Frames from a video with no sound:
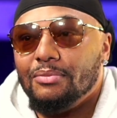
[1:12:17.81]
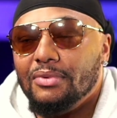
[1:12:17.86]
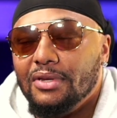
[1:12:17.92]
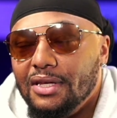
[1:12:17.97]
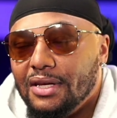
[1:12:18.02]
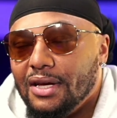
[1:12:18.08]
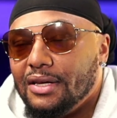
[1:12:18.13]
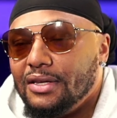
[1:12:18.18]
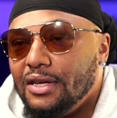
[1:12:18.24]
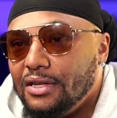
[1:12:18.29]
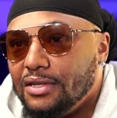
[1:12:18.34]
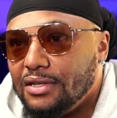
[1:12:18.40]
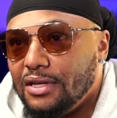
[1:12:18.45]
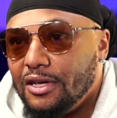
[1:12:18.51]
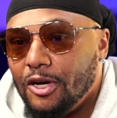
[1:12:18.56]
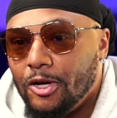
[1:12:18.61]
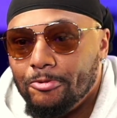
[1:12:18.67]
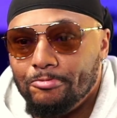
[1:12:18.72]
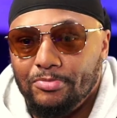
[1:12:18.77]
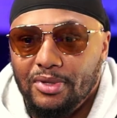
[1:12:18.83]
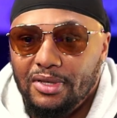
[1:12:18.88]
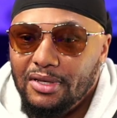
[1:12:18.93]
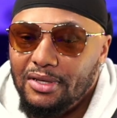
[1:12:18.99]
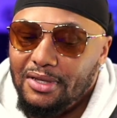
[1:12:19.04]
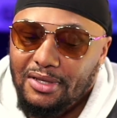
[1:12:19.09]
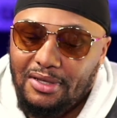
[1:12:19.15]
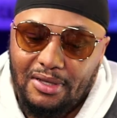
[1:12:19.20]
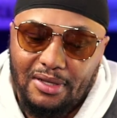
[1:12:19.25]
Malik, I need your help.
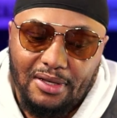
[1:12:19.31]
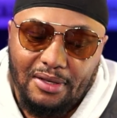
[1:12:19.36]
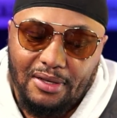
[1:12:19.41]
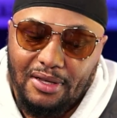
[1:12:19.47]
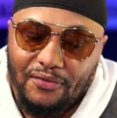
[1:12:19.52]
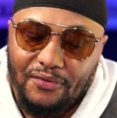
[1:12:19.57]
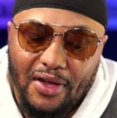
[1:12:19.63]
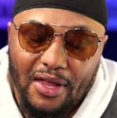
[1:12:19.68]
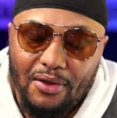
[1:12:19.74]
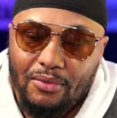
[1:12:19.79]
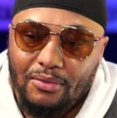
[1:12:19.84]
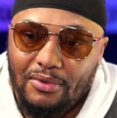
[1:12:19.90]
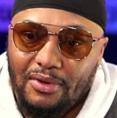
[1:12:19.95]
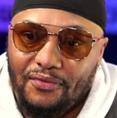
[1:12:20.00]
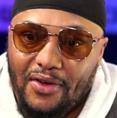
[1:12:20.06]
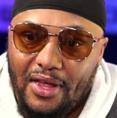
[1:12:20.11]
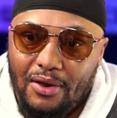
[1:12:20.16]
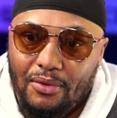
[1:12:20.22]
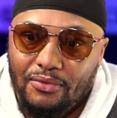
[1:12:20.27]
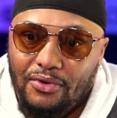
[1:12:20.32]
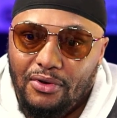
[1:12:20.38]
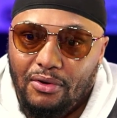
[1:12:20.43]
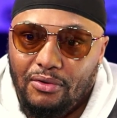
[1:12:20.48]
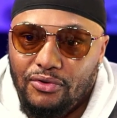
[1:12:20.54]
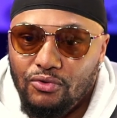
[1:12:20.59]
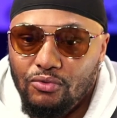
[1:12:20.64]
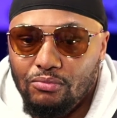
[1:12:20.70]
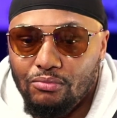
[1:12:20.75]
If I don't know
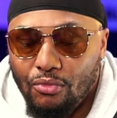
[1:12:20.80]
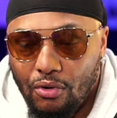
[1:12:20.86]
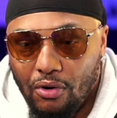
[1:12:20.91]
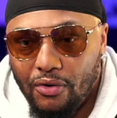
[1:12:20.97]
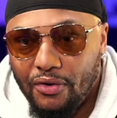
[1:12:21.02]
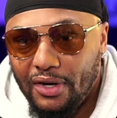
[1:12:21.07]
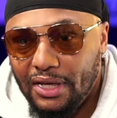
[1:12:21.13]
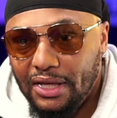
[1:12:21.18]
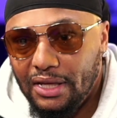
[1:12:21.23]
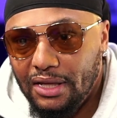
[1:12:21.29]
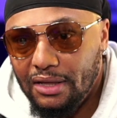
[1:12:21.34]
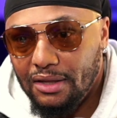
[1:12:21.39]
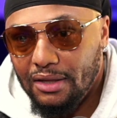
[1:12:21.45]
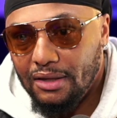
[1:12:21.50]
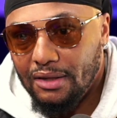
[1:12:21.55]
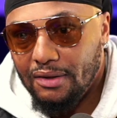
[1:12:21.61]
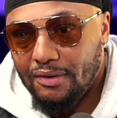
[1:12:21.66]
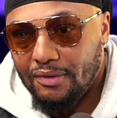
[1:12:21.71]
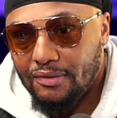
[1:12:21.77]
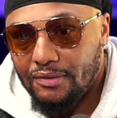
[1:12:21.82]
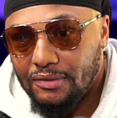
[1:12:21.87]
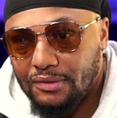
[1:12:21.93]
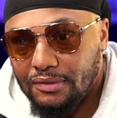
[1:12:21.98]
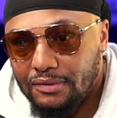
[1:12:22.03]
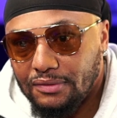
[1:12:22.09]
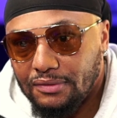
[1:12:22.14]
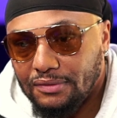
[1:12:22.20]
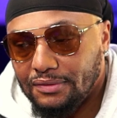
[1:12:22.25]
you morally,
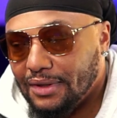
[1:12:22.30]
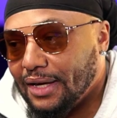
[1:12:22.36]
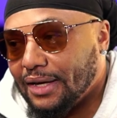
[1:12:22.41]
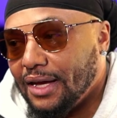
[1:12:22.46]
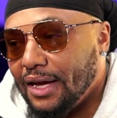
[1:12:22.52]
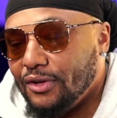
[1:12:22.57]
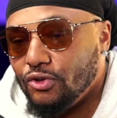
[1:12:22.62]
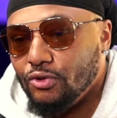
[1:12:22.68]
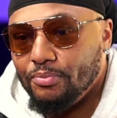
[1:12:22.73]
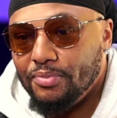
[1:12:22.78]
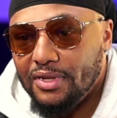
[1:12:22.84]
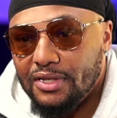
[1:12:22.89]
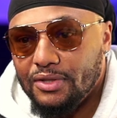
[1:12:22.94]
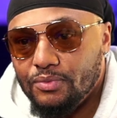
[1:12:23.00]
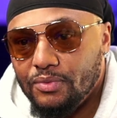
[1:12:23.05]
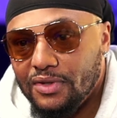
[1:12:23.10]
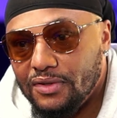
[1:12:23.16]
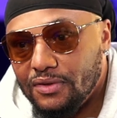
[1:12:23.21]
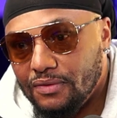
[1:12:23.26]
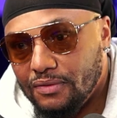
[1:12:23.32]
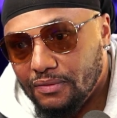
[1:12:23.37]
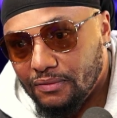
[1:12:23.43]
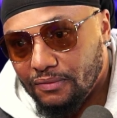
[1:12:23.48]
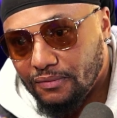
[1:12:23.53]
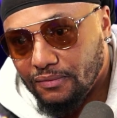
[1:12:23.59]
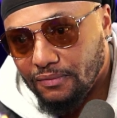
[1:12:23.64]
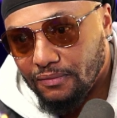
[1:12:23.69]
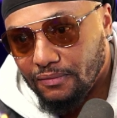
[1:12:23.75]
I can't do business with you.
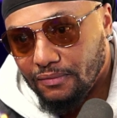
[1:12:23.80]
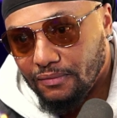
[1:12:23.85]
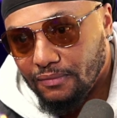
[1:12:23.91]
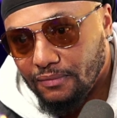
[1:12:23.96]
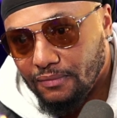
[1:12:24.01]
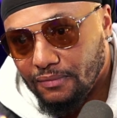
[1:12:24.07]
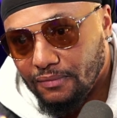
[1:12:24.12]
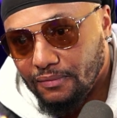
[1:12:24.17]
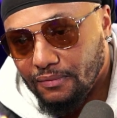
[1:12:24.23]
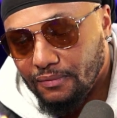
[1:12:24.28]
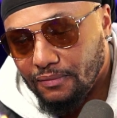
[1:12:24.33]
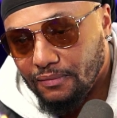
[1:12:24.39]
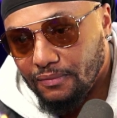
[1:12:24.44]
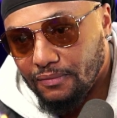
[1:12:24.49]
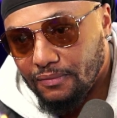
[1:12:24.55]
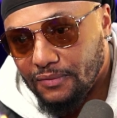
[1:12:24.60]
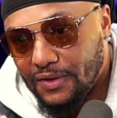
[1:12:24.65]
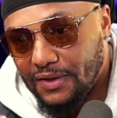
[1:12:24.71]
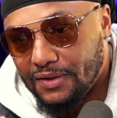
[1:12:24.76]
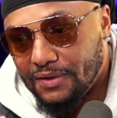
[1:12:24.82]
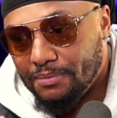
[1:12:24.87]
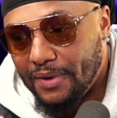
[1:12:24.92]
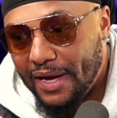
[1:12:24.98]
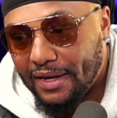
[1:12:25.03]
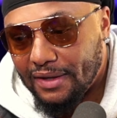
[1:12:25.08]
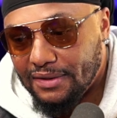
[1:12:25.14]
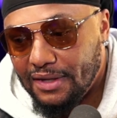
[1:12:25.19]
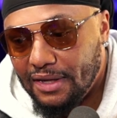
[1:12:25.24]
This
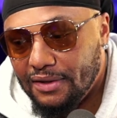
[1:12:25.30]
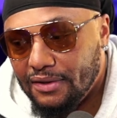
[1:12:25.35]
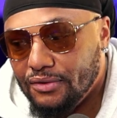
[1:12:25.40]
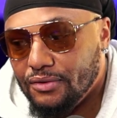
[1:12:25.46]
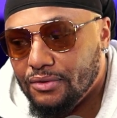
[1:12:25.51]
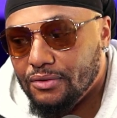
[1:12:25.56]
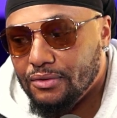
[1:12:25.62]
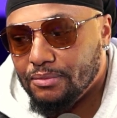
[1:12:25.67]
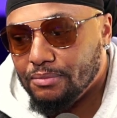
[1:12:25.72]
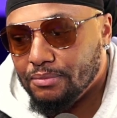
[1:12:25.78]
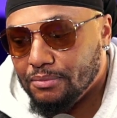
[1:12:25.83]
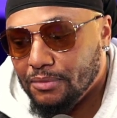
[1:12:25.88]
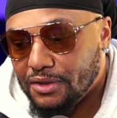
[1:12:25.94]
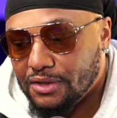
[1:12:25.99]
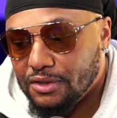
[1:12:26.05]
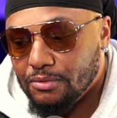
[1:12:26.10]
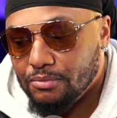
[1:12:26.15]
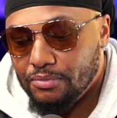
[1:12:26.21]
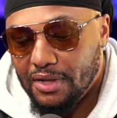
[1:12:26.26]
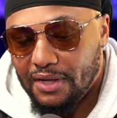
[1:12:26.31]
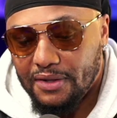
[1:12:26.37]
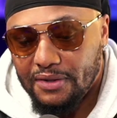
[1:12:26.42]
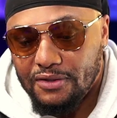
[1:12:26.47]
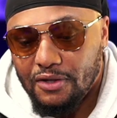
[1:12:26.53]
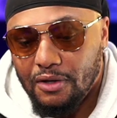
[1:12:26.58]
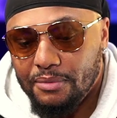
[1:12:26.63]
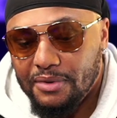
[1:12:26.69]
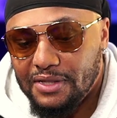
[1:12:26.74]
Pakistani dude, Muslim brother,
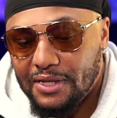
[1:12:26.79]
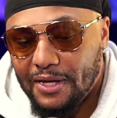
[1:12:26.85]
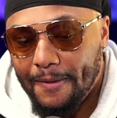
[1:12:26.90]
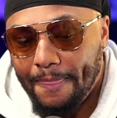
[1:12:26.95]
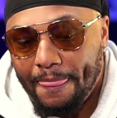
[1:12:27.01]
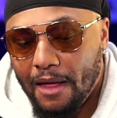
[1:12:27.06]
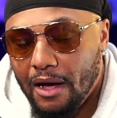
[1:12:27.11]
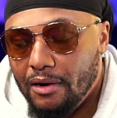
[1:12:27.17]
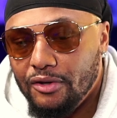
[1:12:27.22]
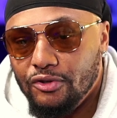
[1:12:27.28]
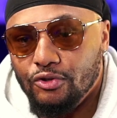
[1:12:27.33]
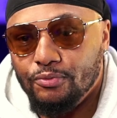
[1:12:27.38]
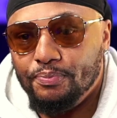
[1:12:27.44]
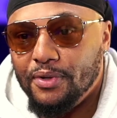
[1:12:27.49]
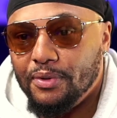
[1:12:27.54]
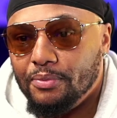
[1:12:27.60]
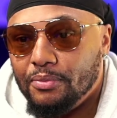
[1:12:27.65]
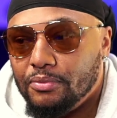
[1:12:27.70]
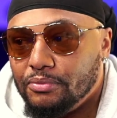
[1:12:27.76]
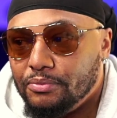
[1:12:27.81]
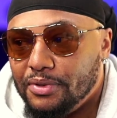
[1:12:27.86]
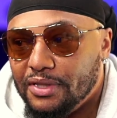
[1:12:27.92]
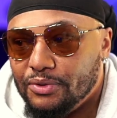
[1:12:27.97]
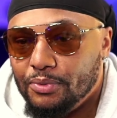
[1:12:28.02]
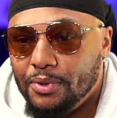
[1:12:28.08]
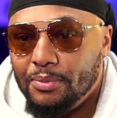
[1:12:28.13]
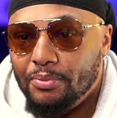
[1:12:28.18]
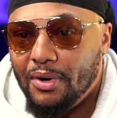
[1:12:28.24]
told me, he said, I only do business
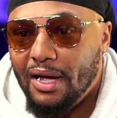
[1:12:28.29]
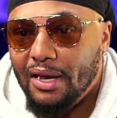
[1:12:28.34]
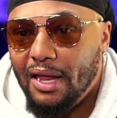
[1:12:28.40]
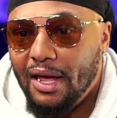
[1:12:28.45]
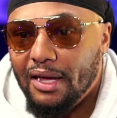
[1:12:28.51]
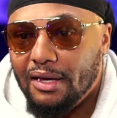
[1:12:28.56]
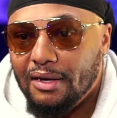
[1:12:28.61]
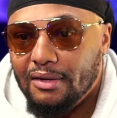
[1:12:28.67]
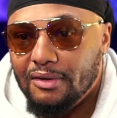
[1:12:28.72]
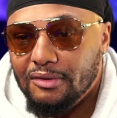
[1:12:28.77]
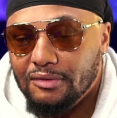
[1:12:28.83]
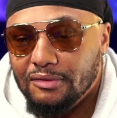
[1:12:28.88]
with people I like.